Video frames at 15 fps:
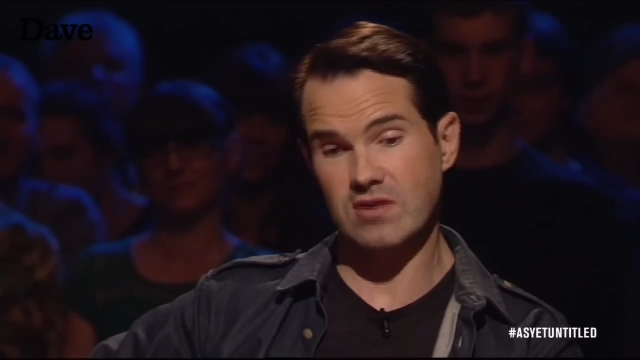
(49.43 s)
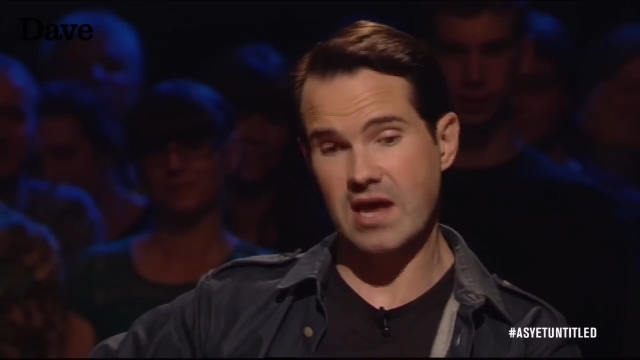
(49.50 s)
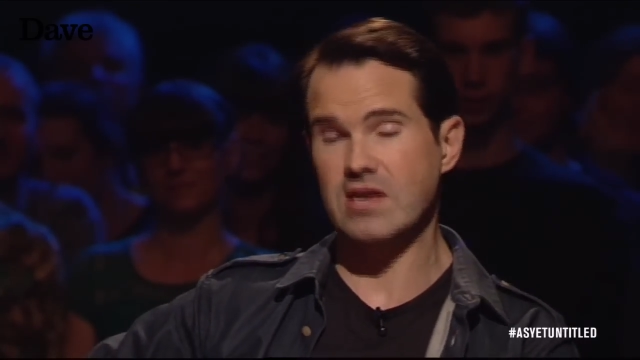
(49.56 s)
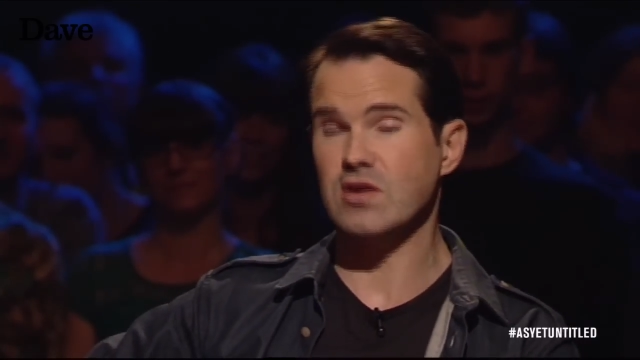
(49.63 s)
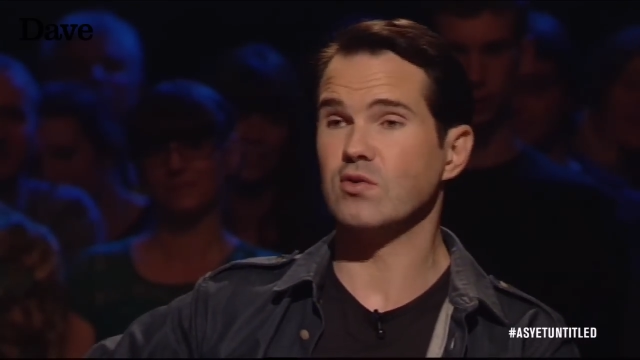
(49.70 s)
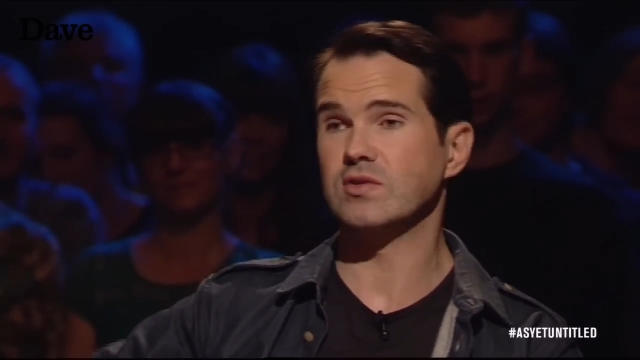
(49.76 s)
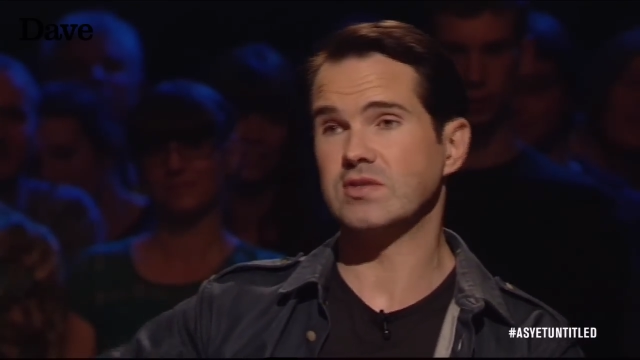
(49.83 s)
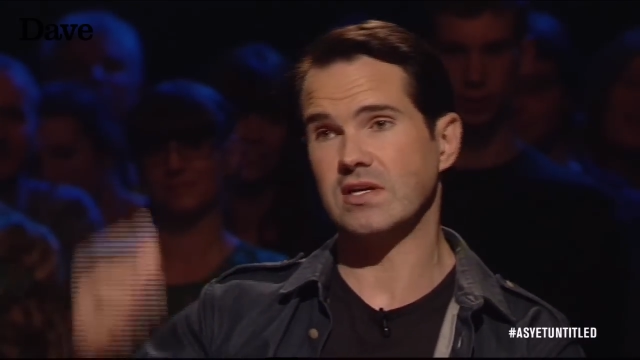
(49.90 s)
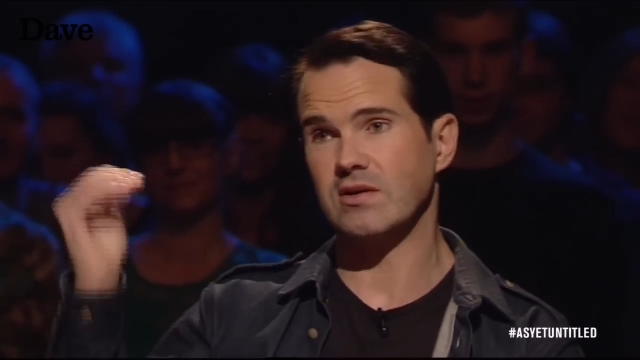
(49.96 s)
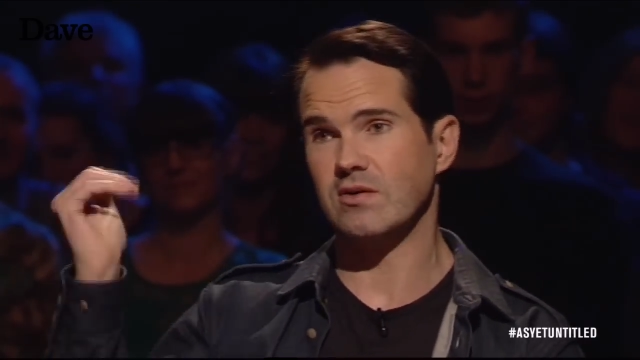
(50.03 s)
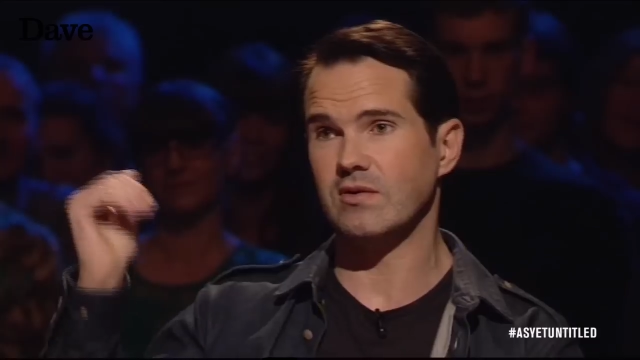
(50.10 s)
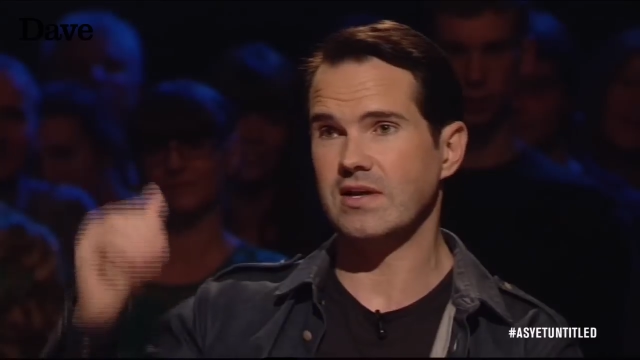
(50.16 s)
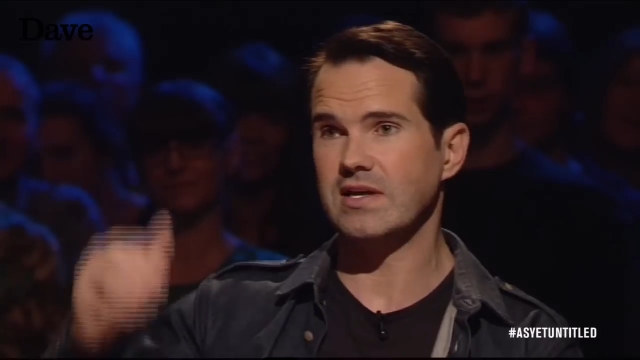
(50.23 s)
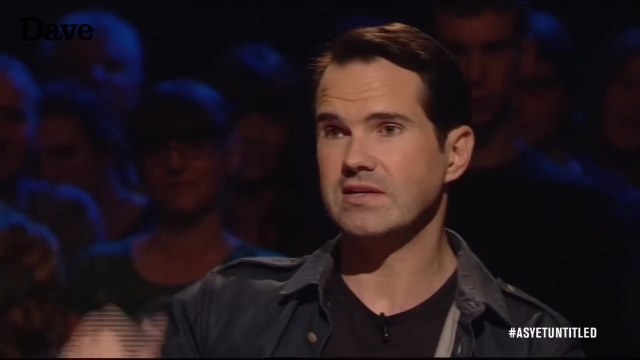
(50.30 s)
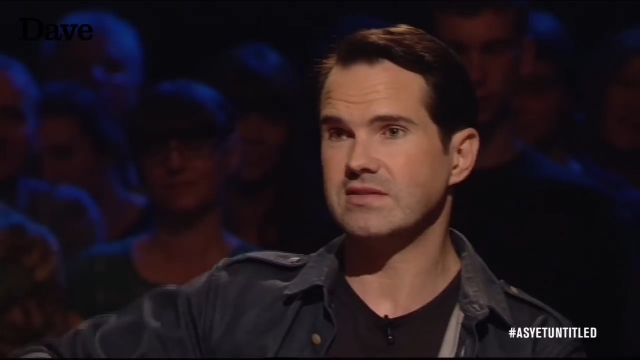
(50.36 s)
no, you're
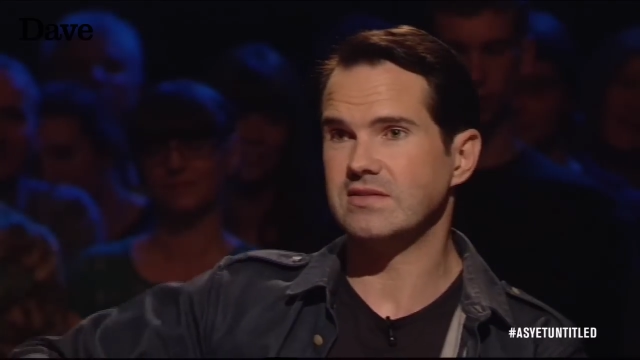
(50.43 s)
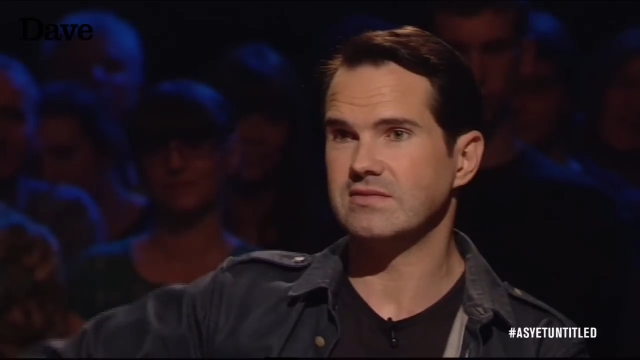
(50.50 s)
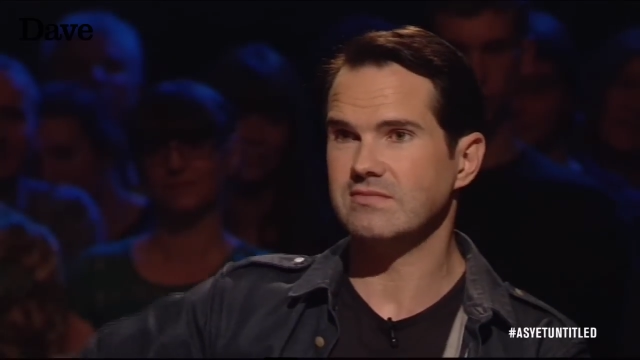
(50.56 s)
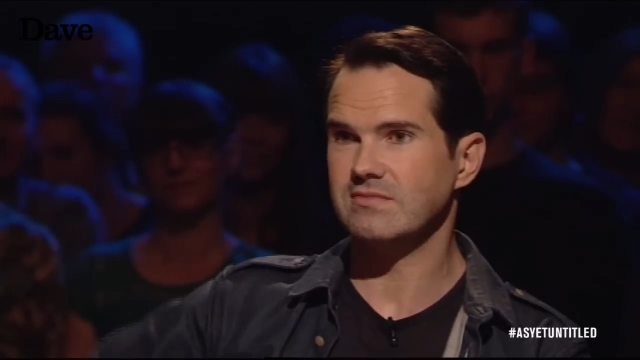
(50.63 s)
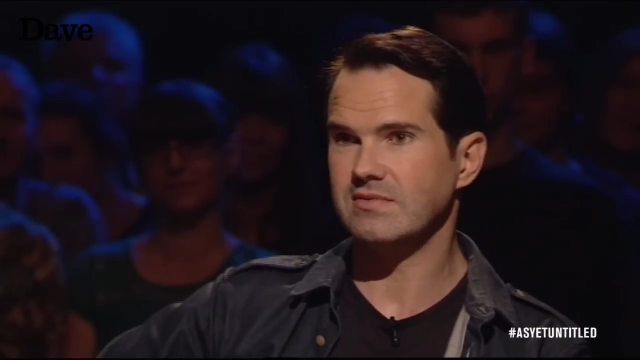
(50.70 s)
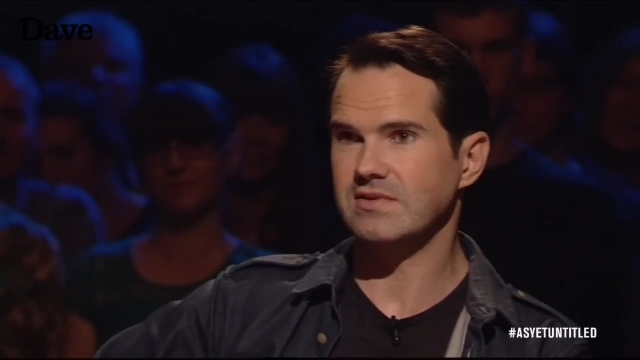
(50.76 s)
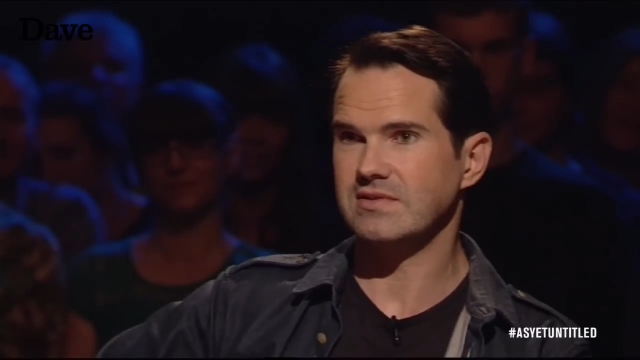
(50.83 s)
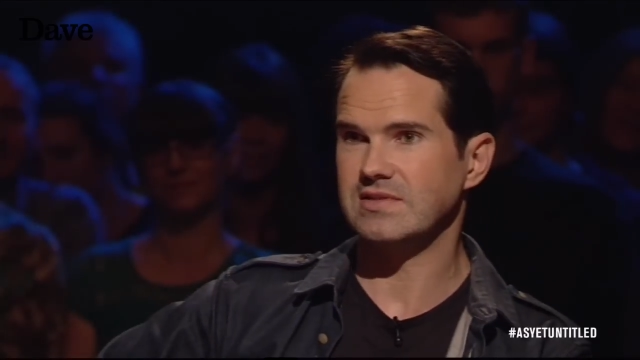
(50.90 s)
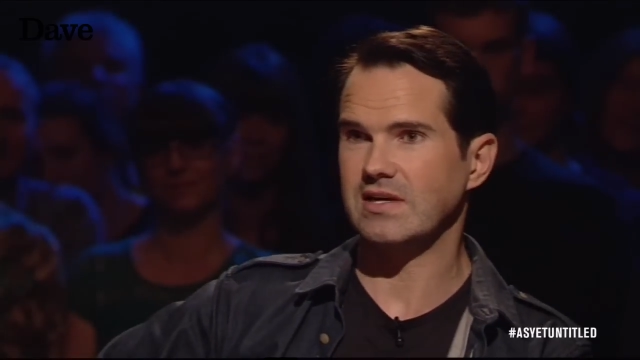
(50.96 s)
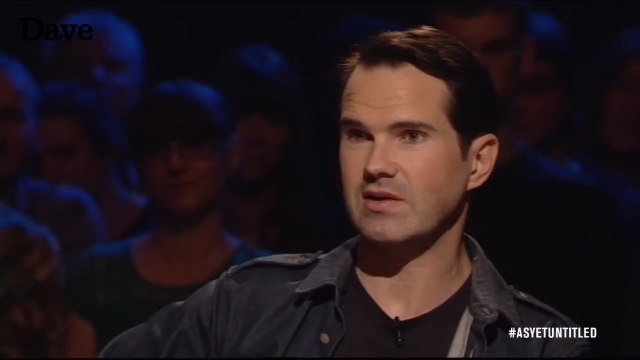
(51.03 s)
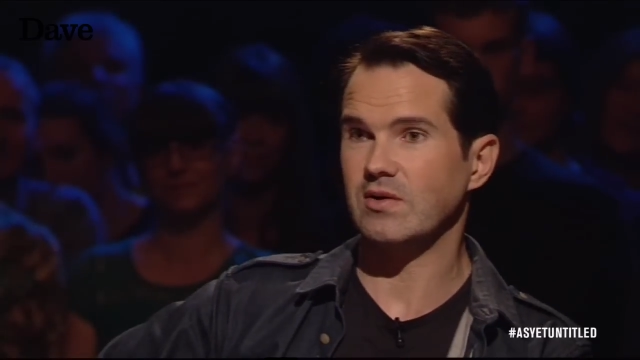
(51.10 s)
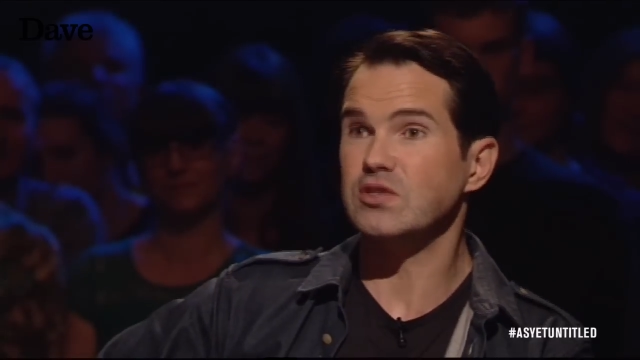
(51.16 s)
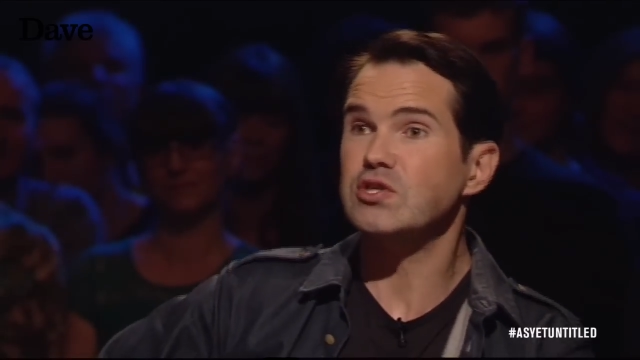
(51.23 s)
single, he's single.